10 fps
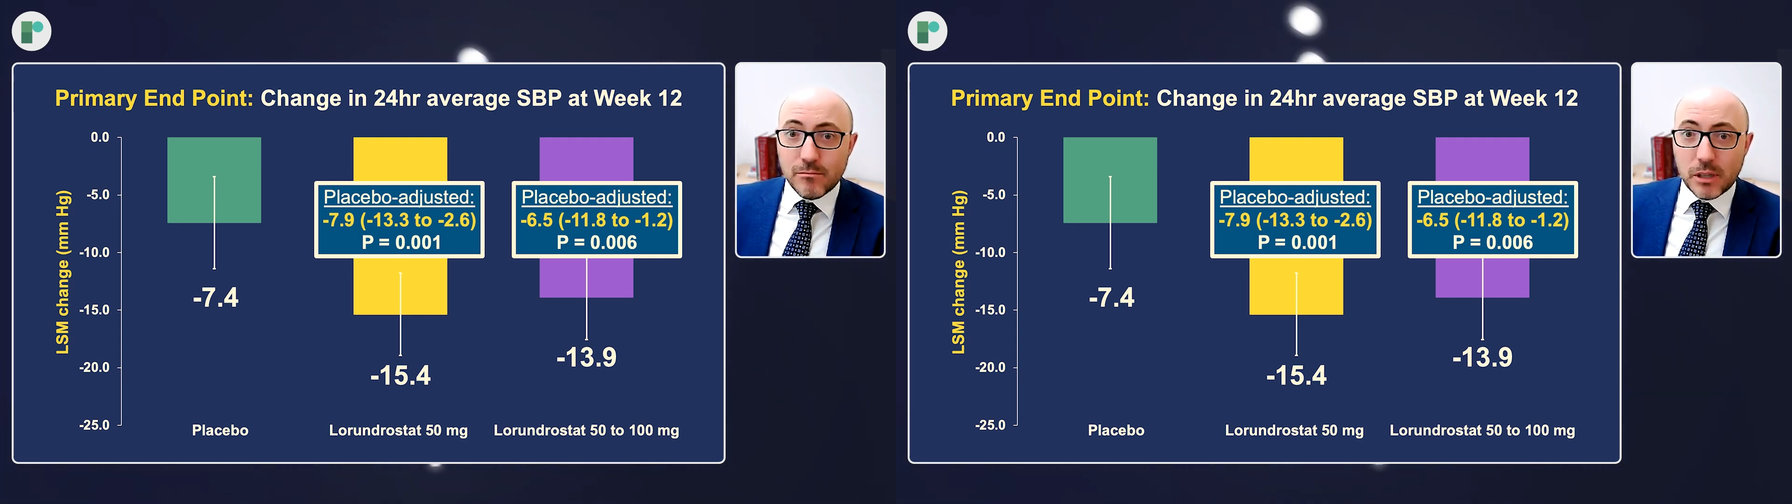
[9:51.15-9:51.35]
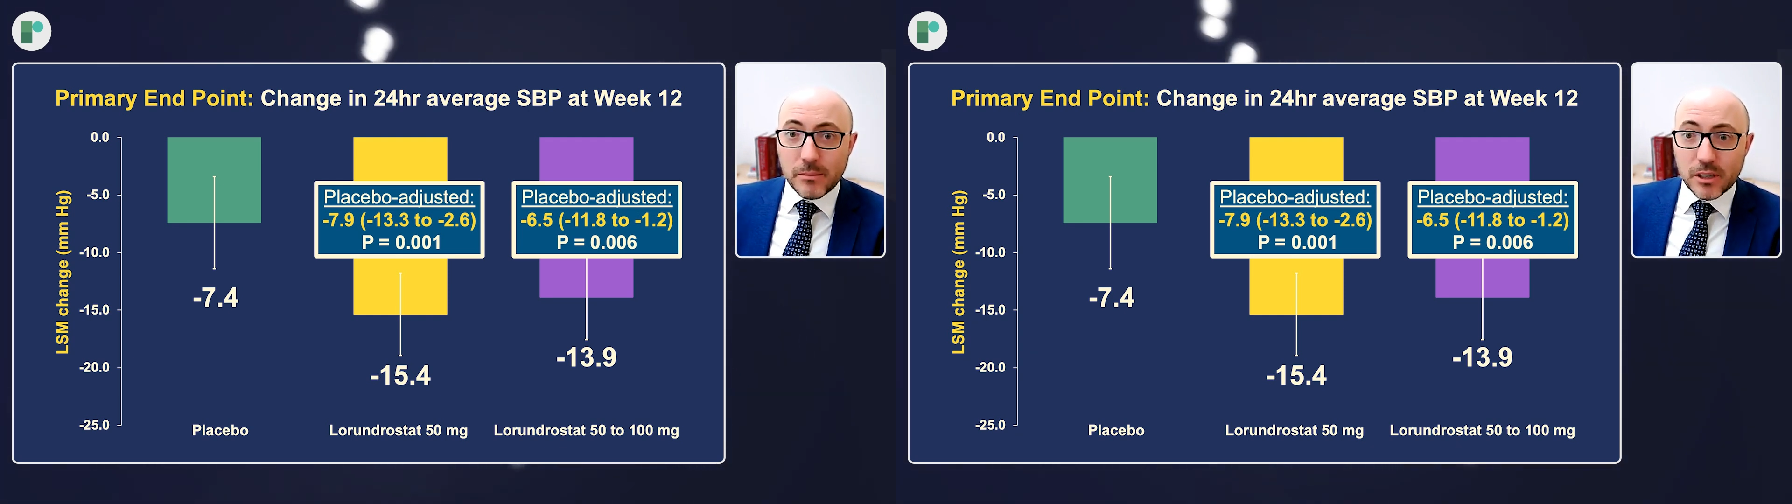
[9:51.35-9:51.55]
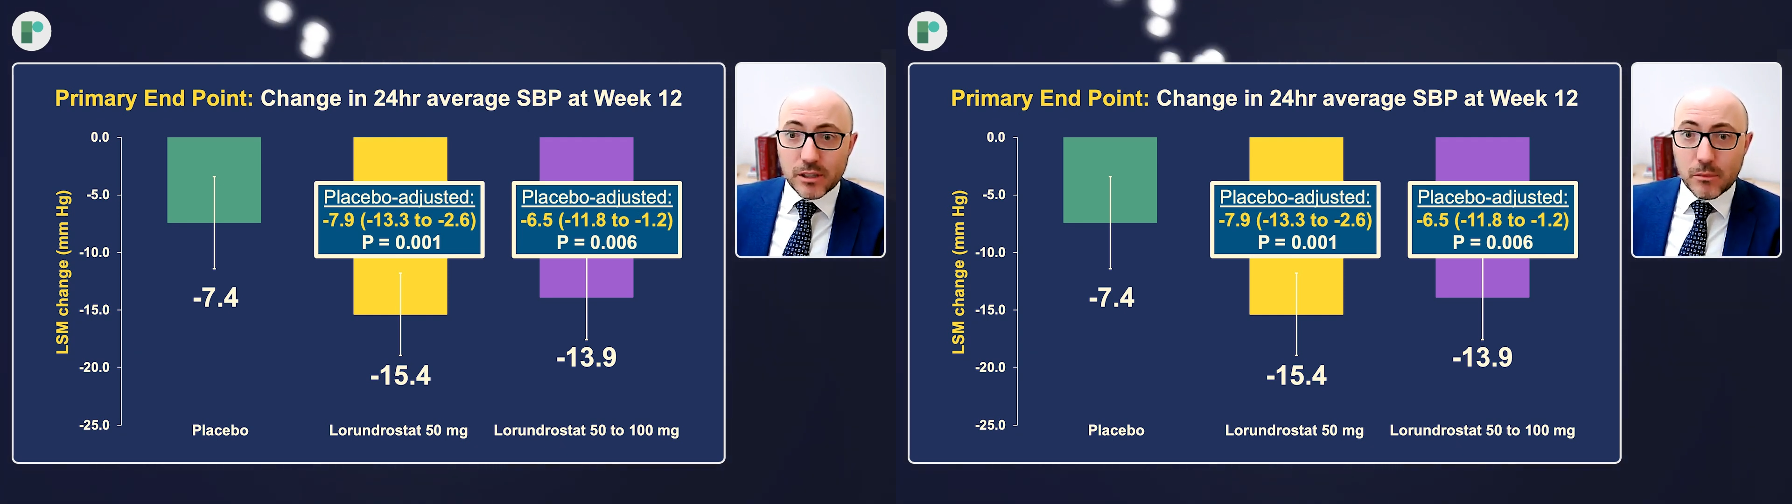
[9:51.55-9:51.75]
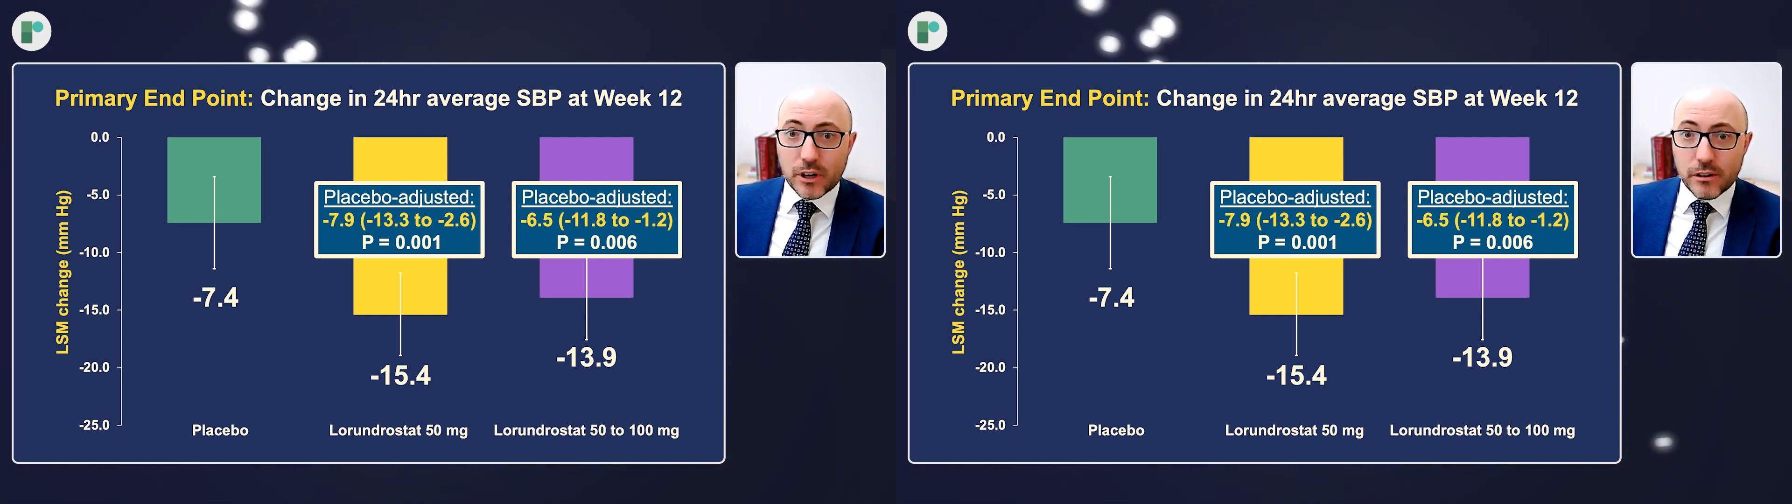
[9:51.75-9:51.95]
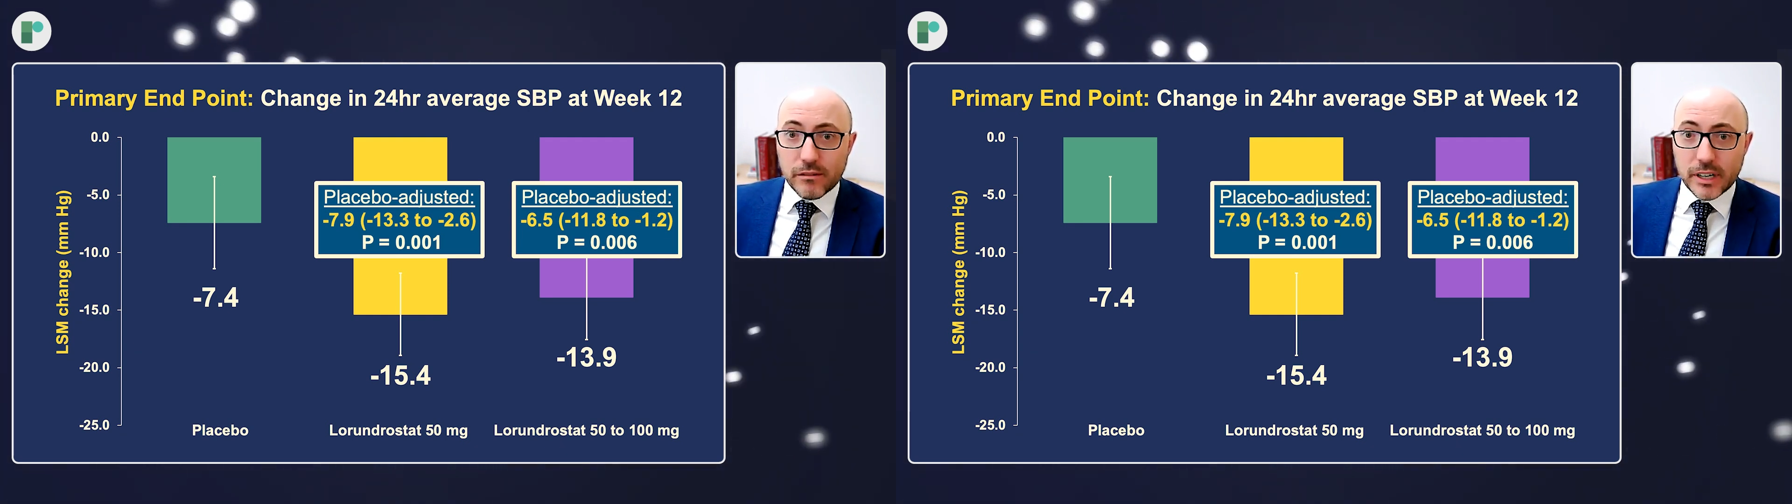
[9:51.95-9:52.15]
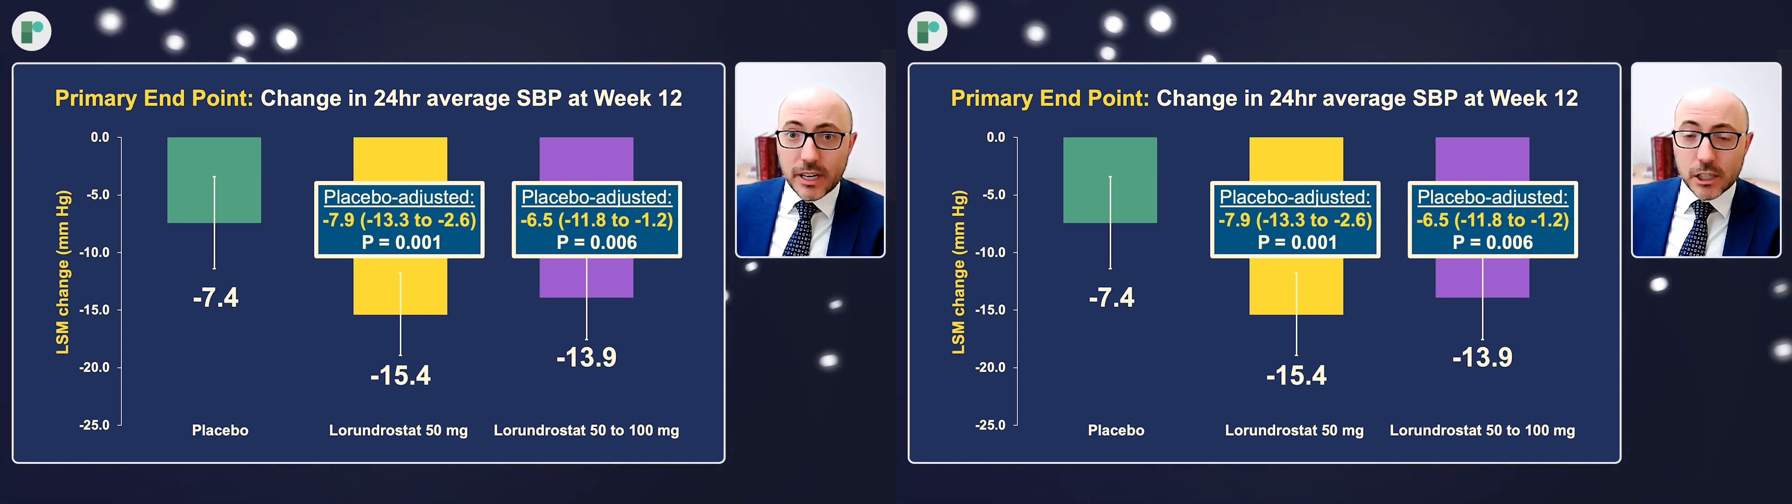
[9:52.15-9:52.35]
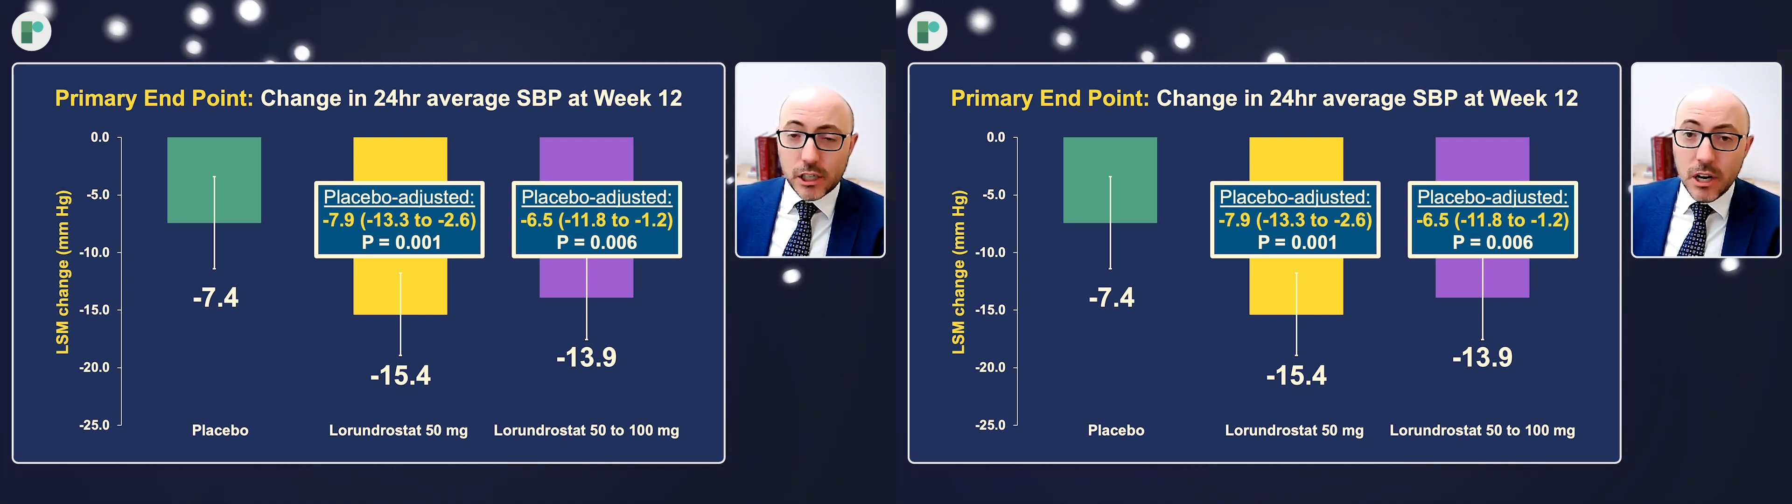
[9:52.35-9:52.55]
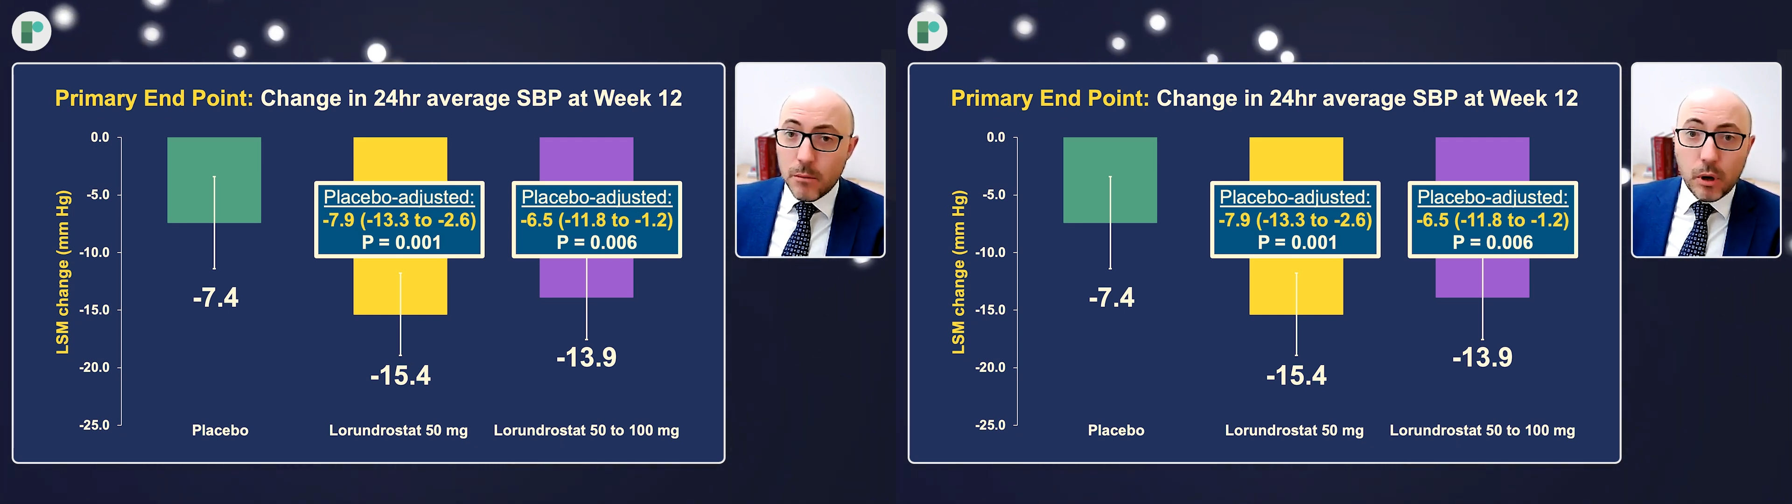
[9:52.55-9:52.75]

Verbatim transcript: millimeters of mercury reduction,